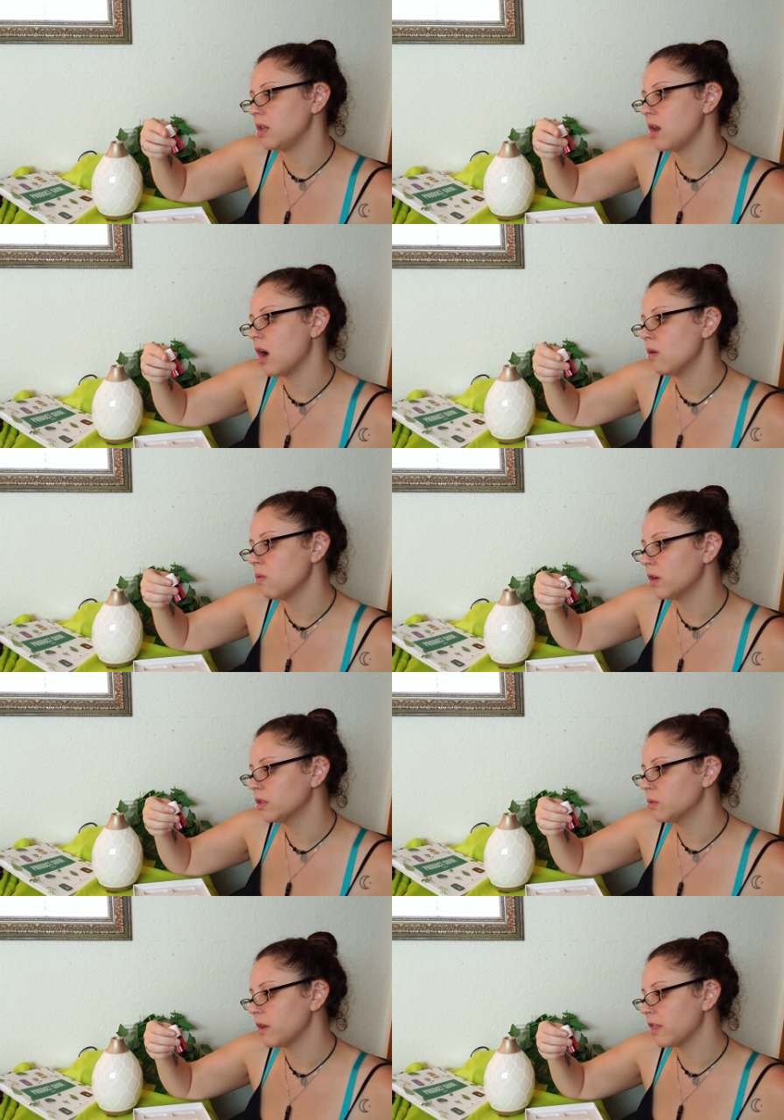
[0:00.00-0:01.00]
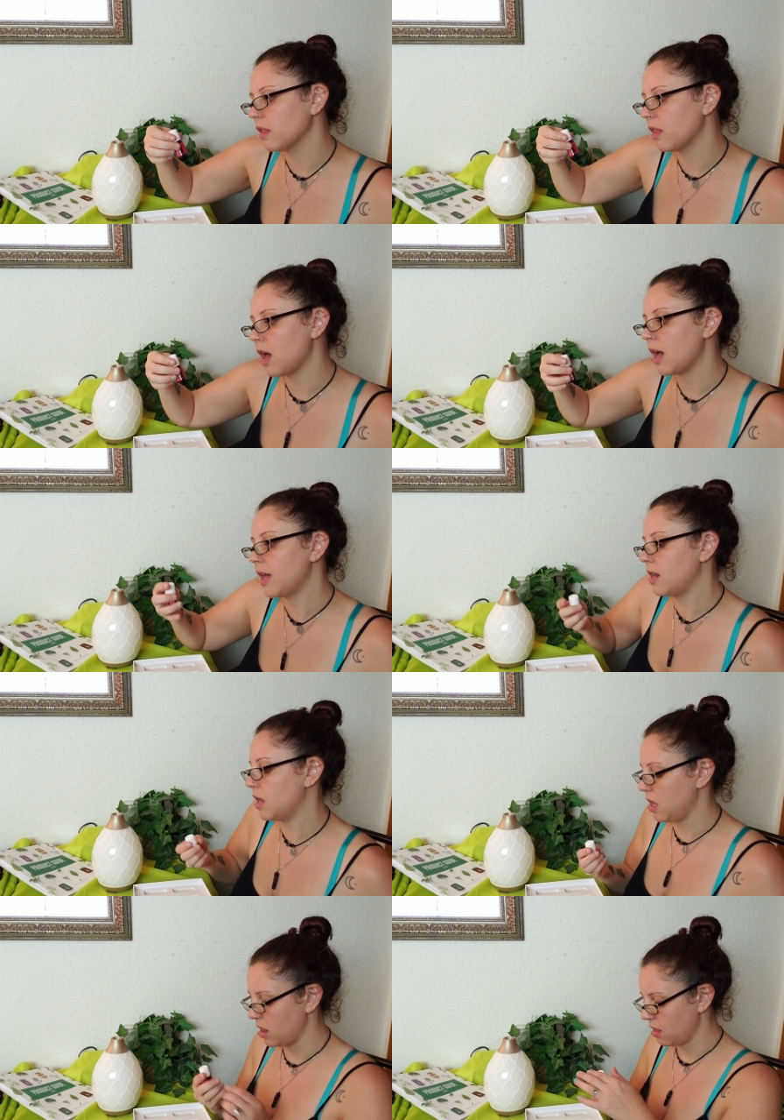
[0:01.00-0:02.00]
not worked with a lot
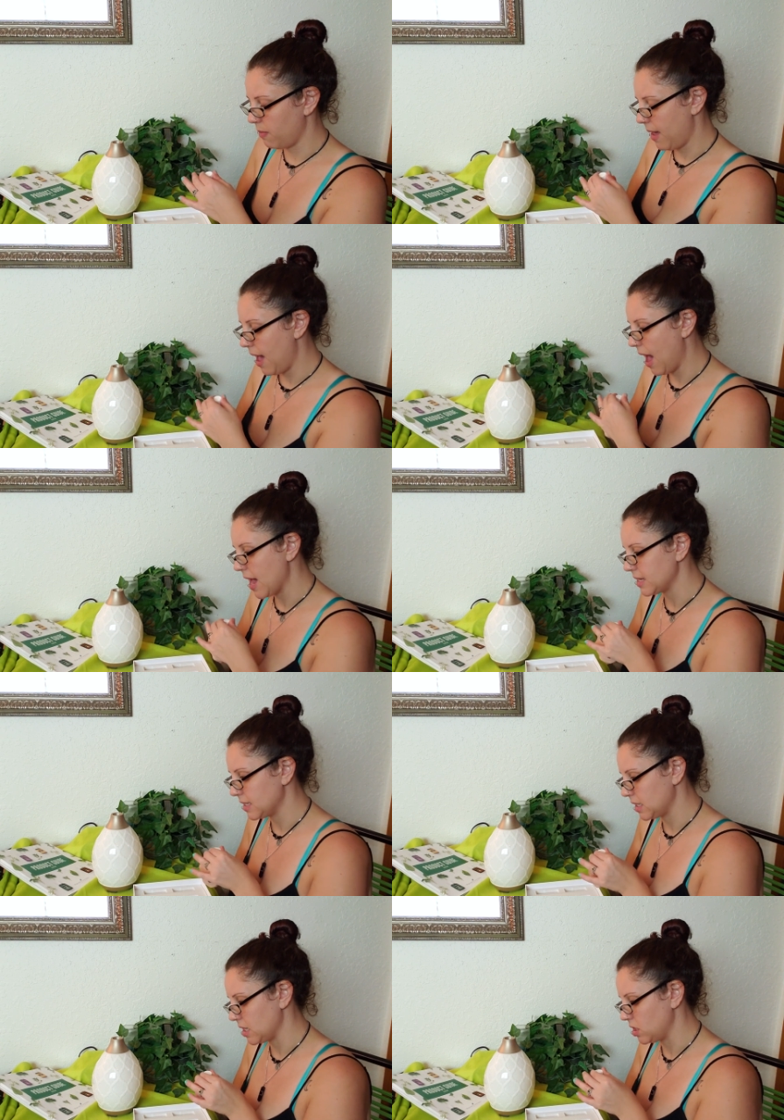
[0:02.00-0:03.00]
in the past. I